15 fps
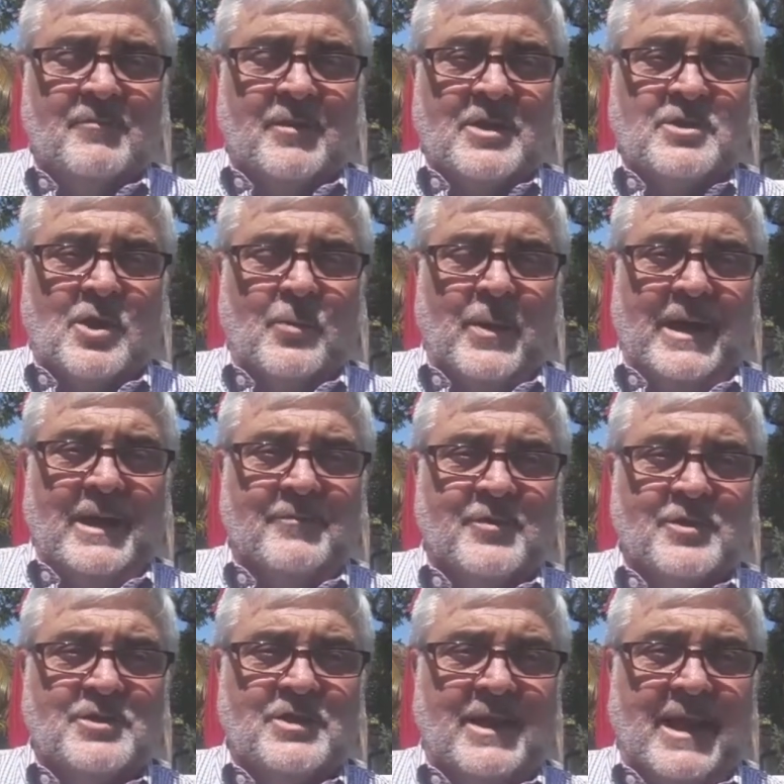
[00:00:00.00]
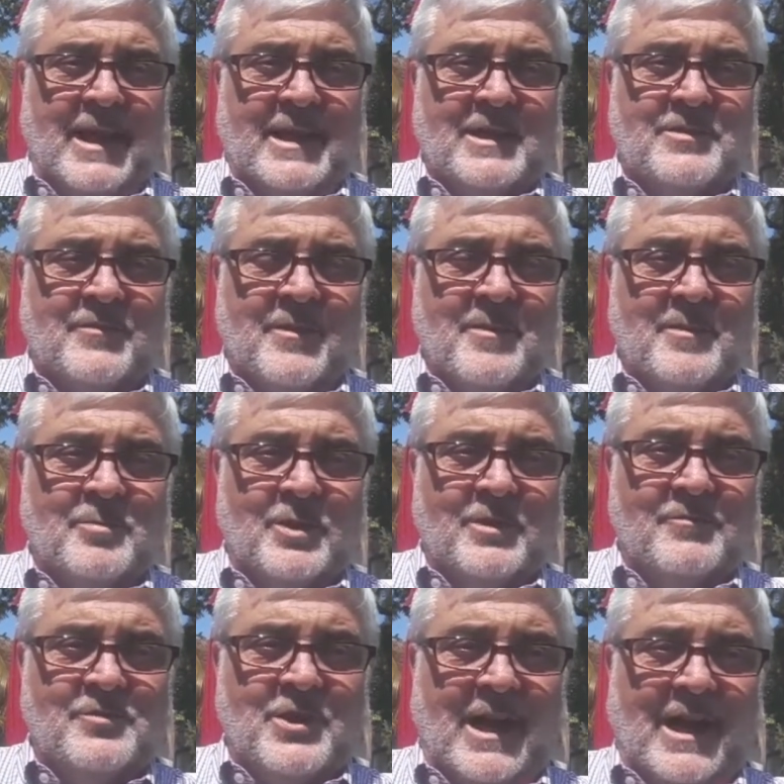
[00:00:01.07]
Friends, our reading for today is from the
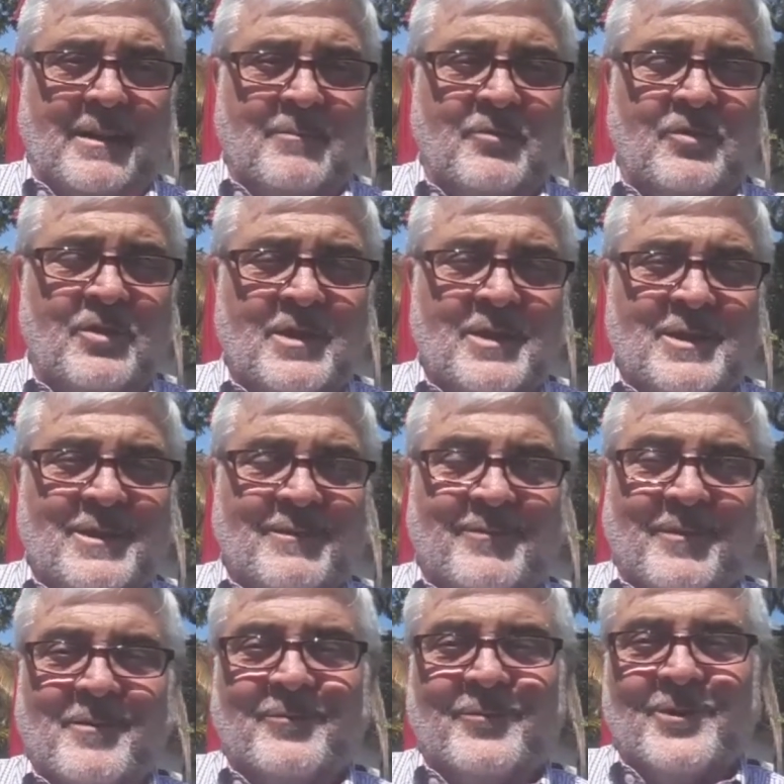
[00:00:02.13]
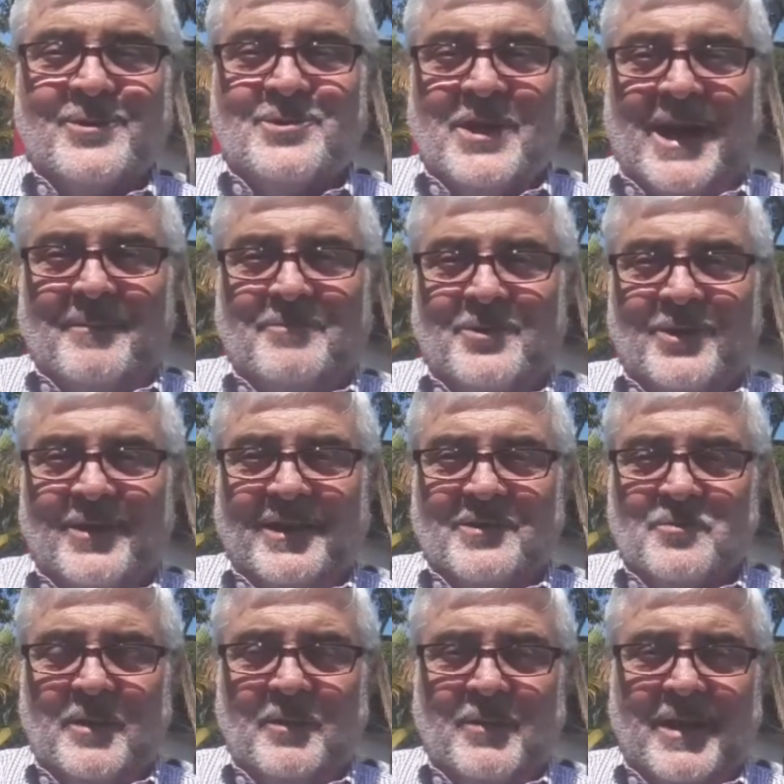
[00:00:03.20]
book of James, from the first chapter
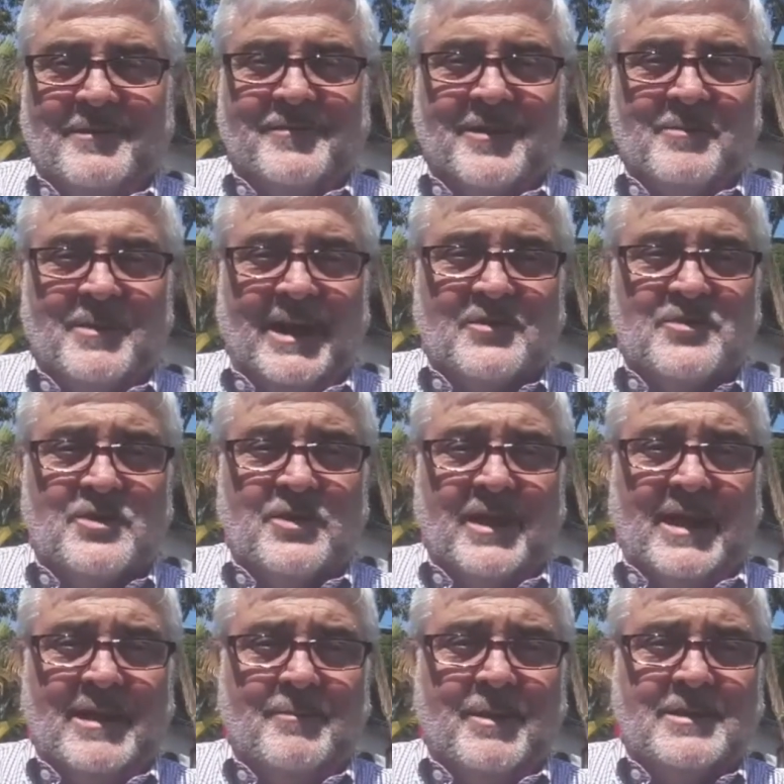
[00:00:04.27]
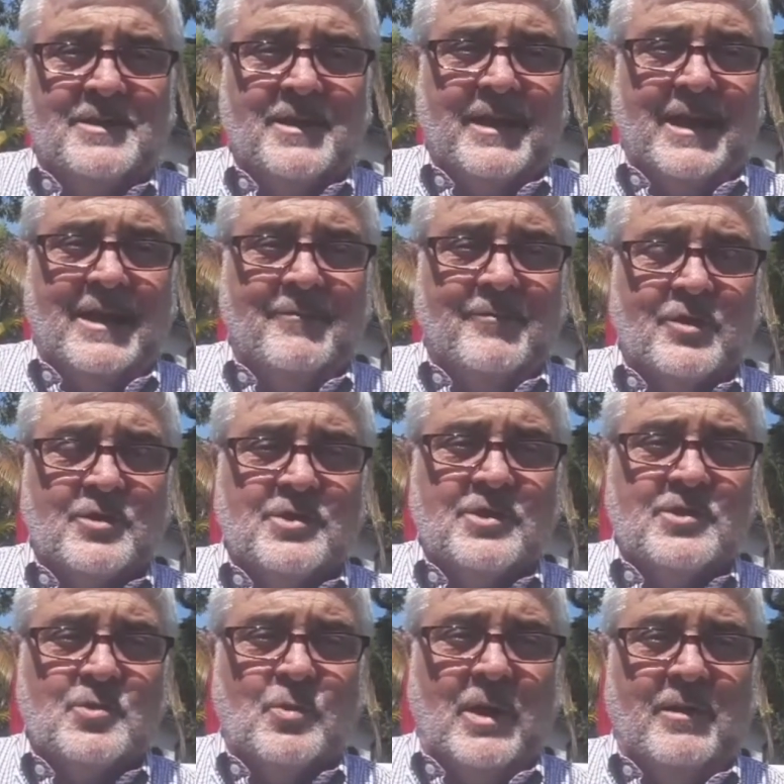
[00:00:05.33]
as we read from yesterday, but today
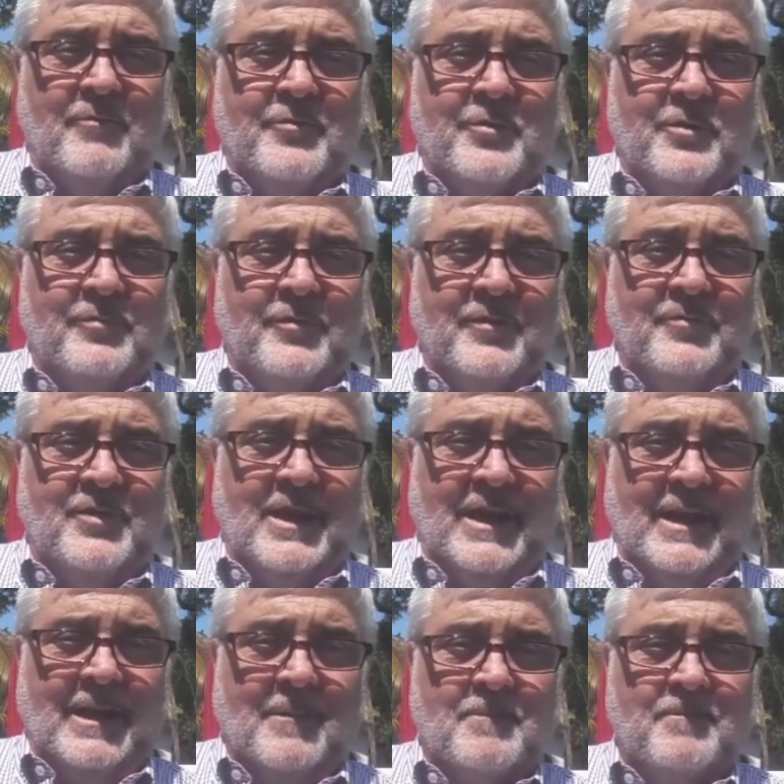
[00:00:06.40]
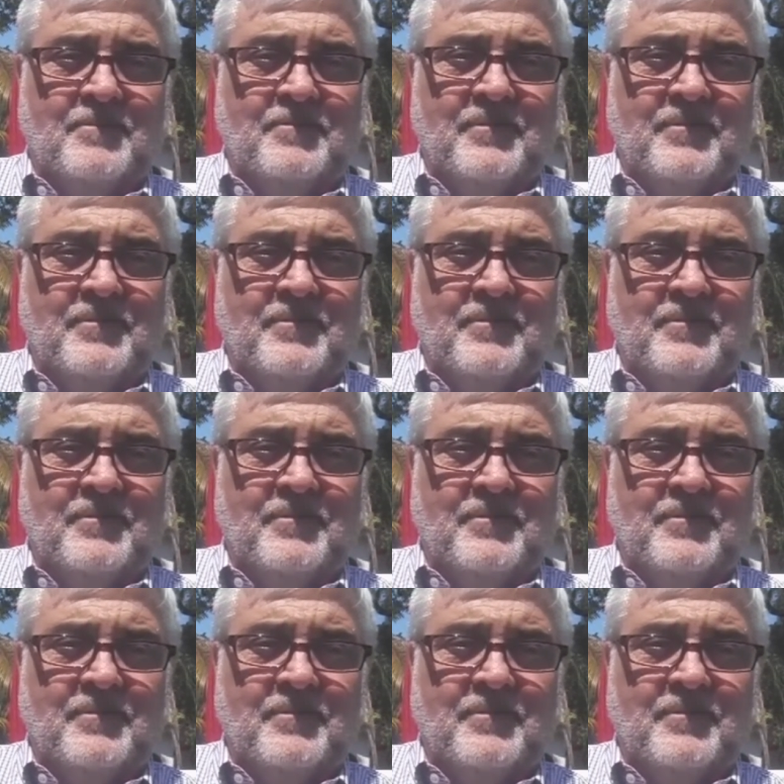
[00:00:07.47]
verses 12 through 15.